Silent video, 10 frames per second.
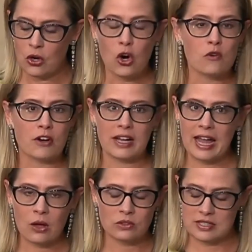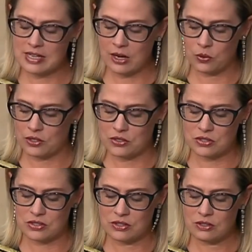over countless
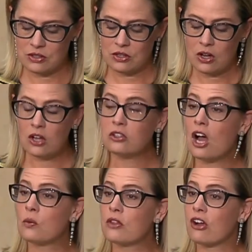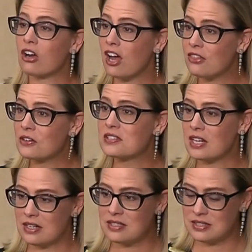hours, along with our other
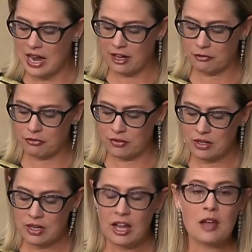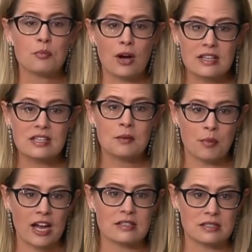Senate staff and President
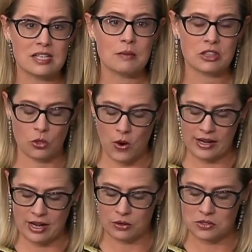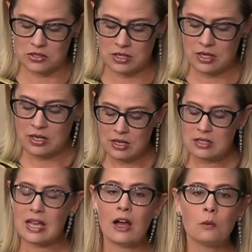Biden's team at the White House,
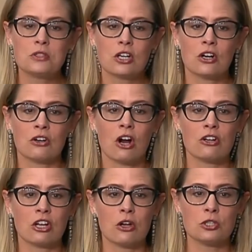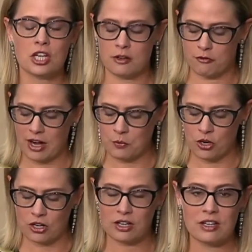to help turn our negotiated
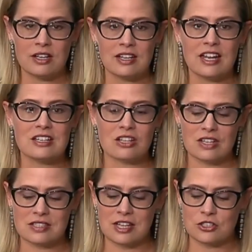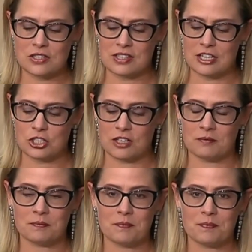framework into this legislation.
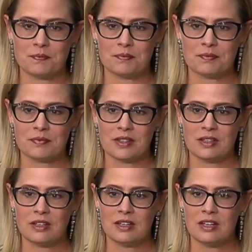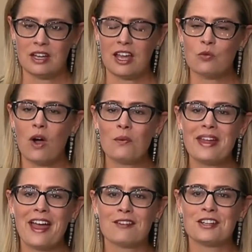And what
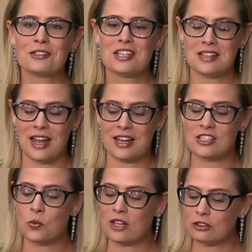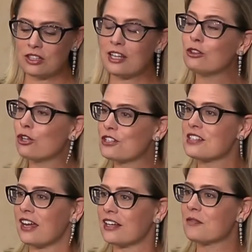we have here today is what it looks
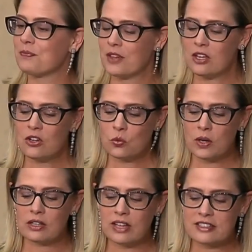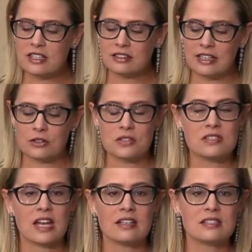like when elected leaders
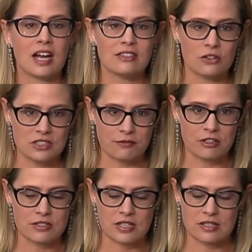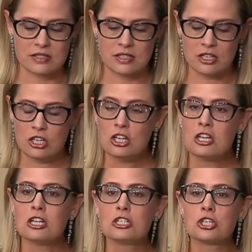set aside their differences,
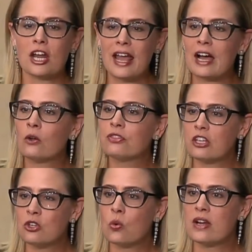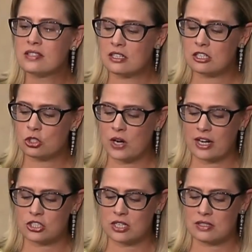shut out the noise and
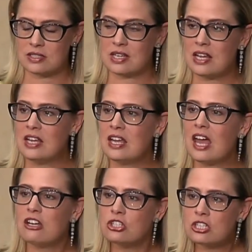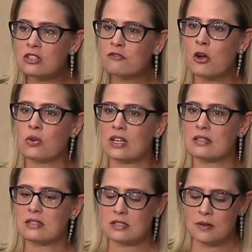distractions, and just
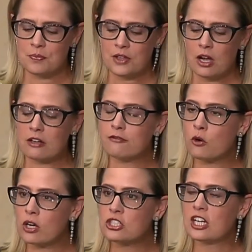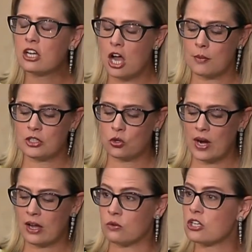focus on forging common
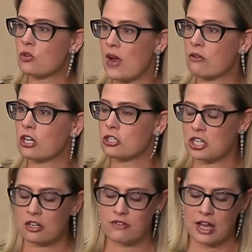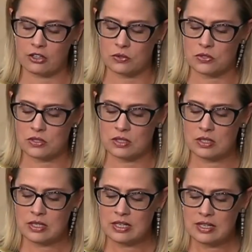ground around our shared values.
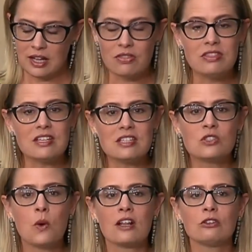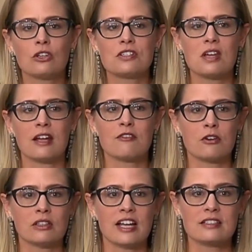And this is what it looks like
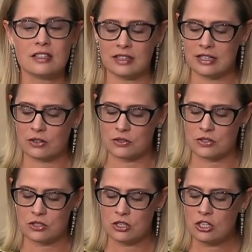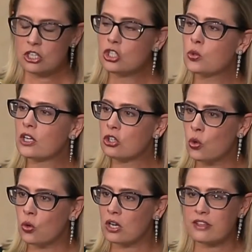for elected leaders to
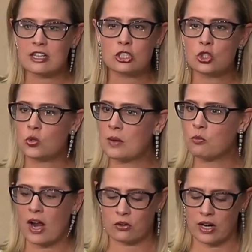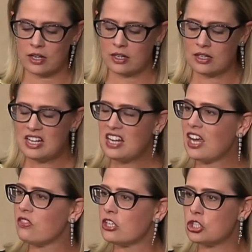ignore the extreme rhetoric
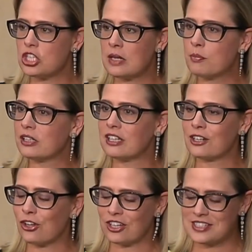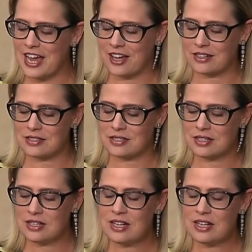and the cheap political attacks